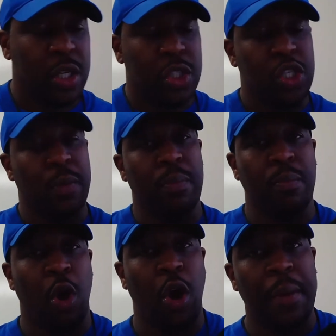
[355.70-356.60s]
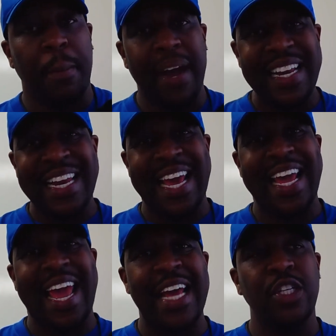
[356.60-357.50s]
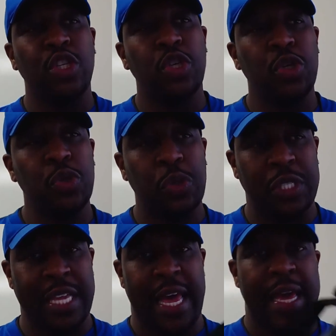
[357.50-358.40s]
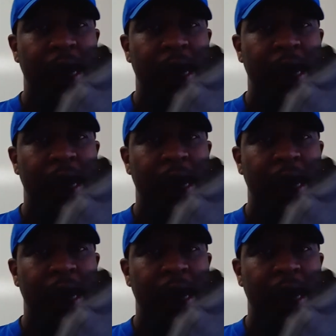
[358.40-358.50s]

to on Monday and Tuesday,